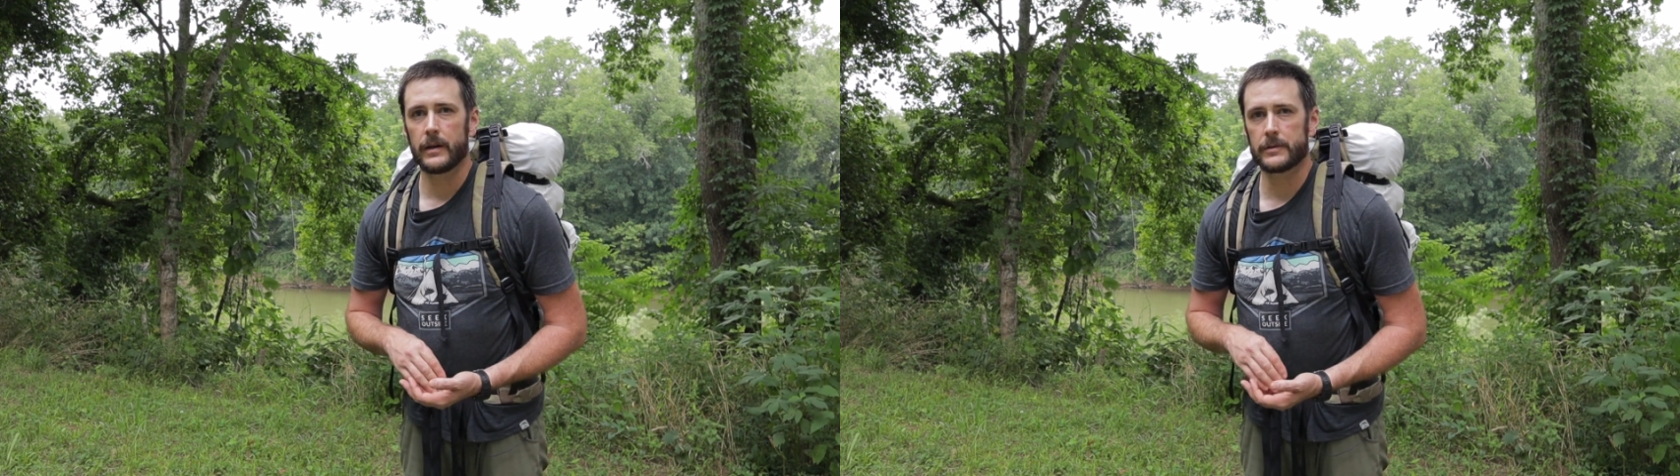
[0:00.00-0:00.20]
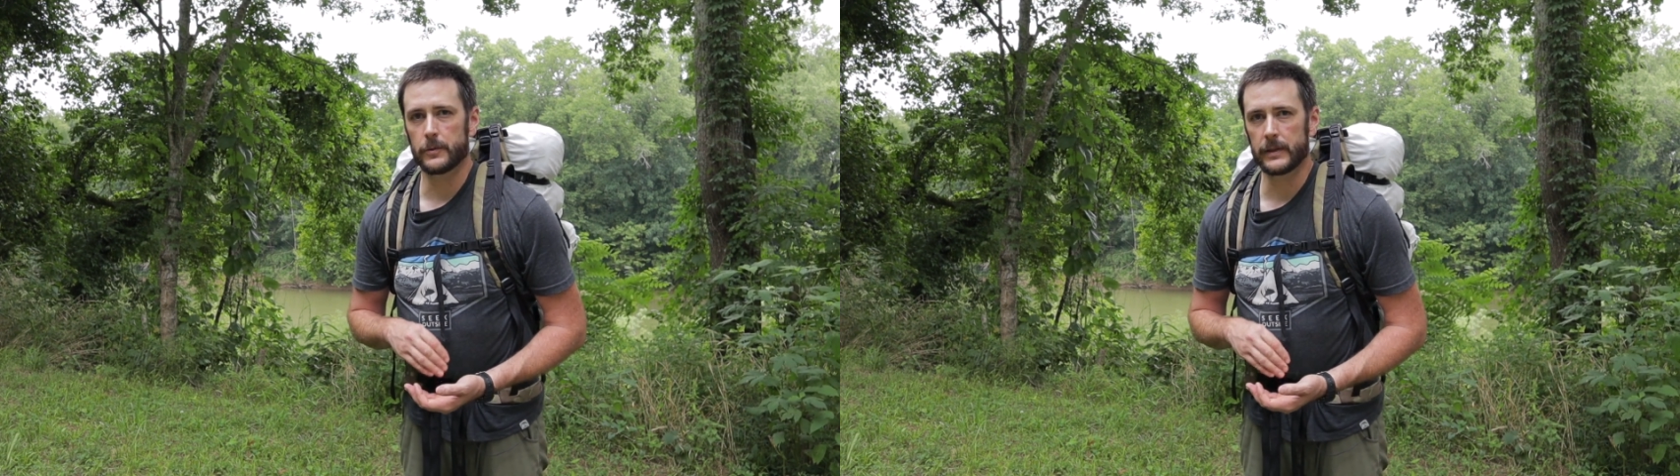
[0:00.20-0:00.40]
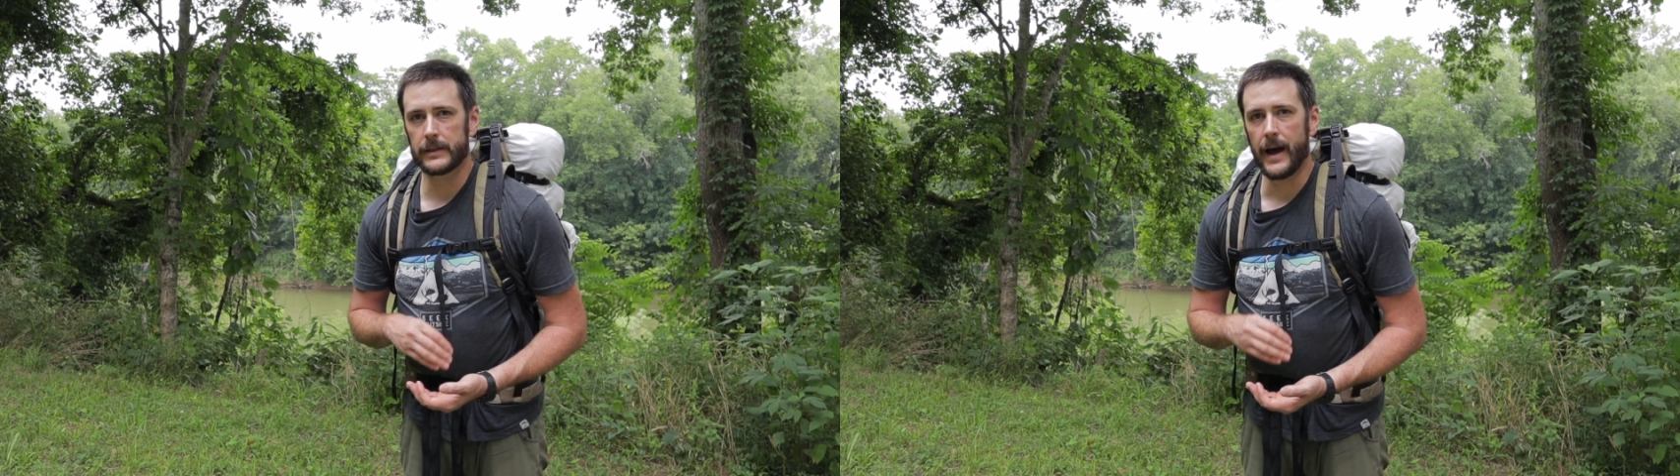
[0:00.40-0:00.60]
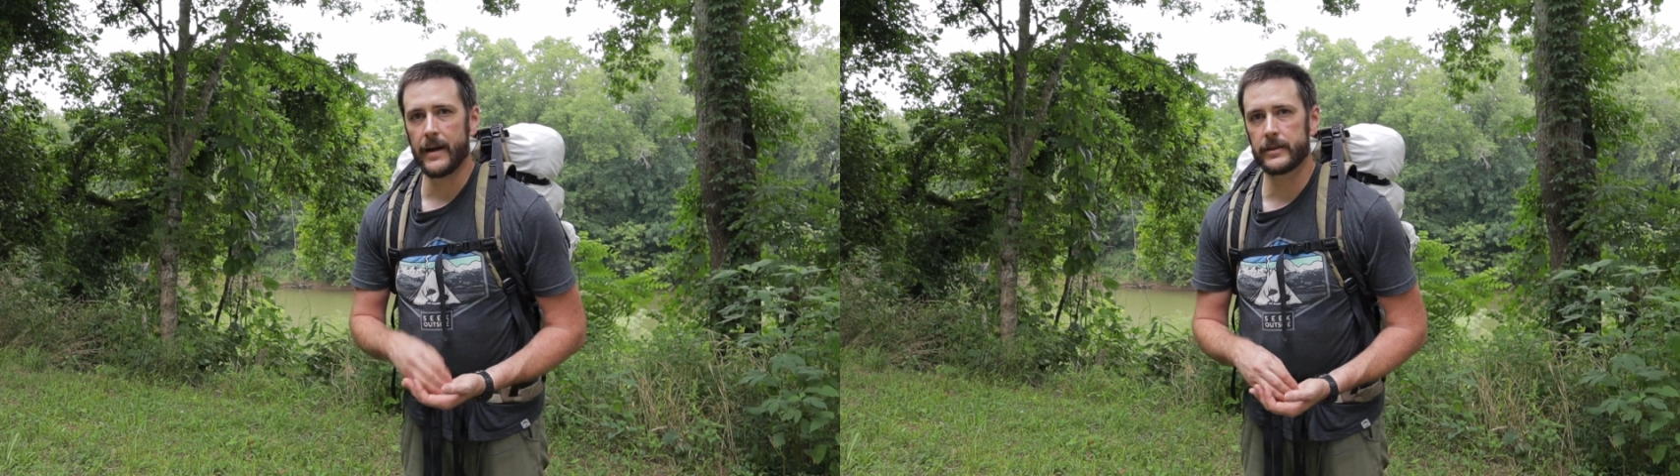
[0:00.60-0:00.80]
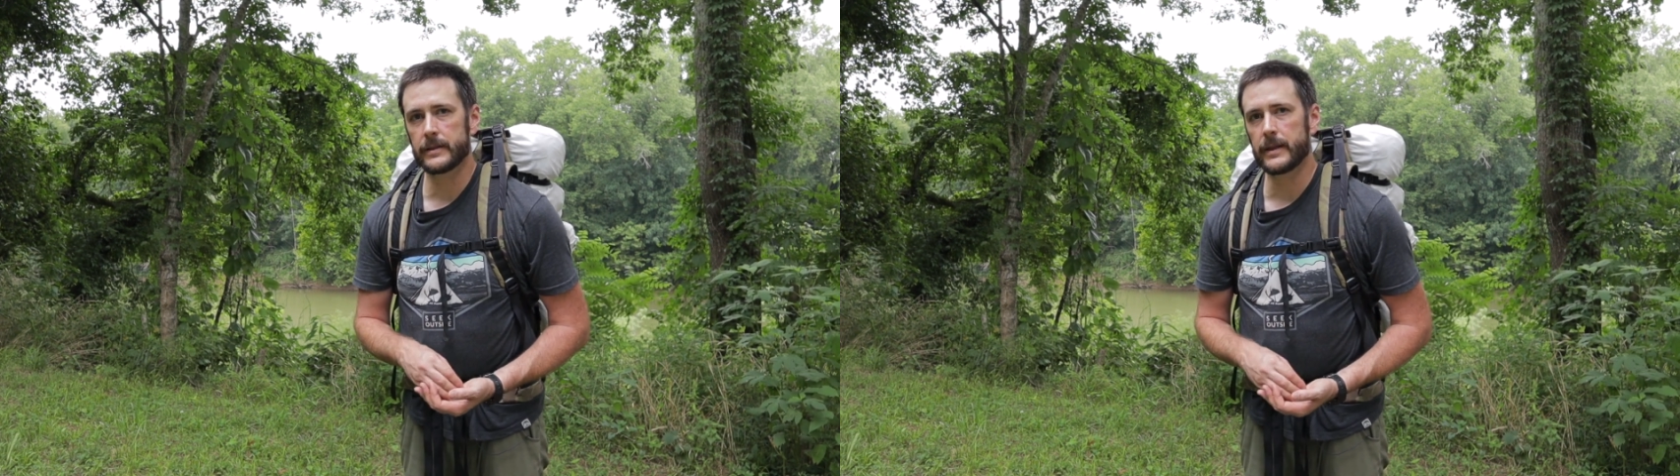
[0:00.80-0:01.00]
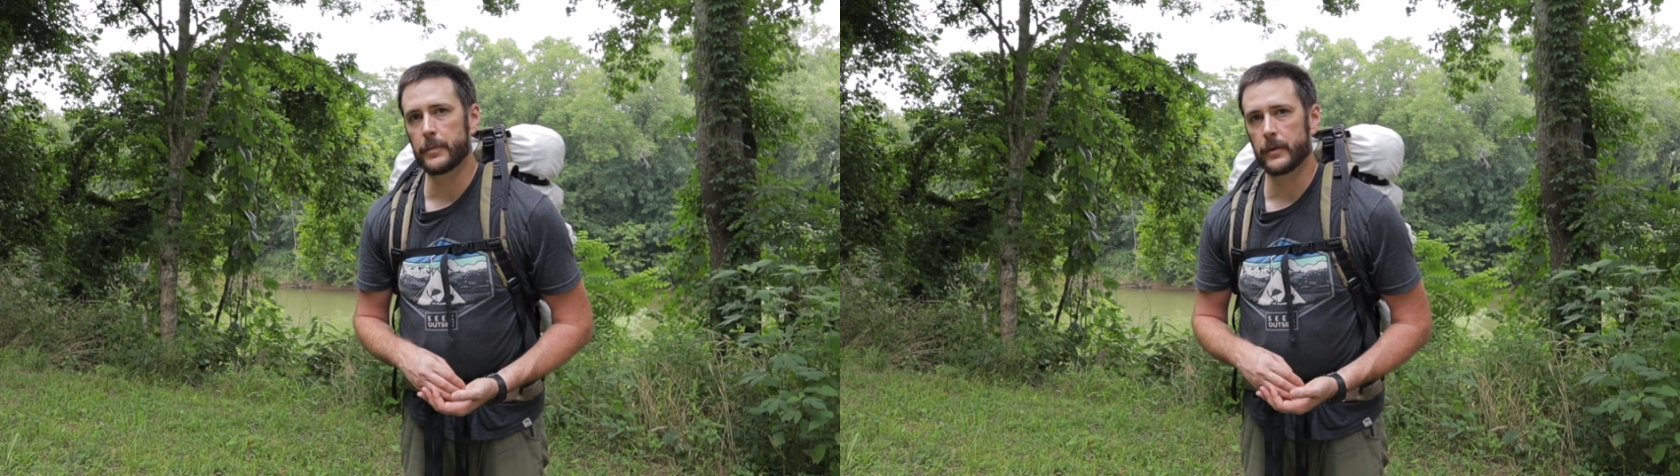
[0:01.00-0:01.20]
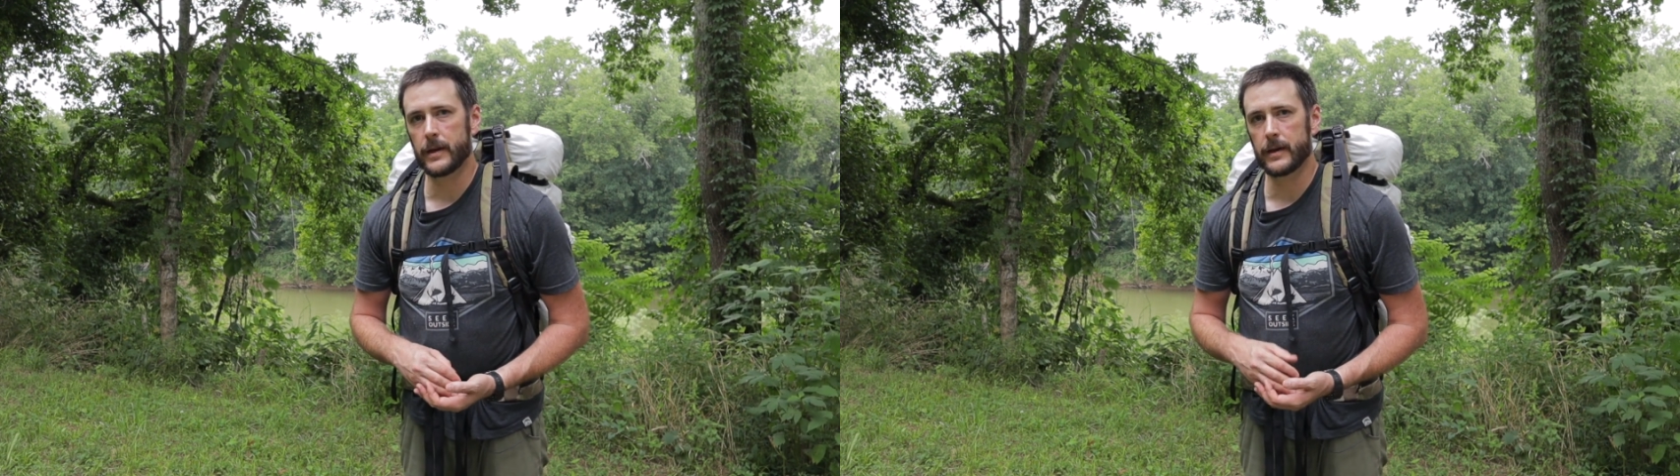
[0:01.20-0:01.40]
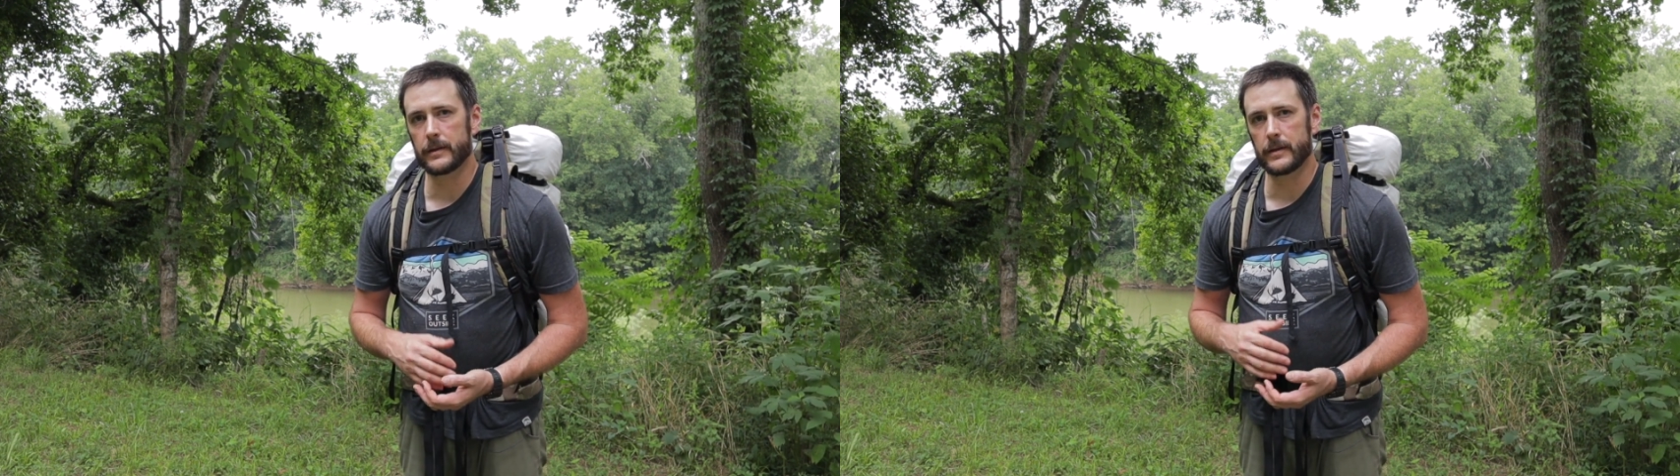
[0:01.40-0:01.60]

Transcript: to really dive in deep on that,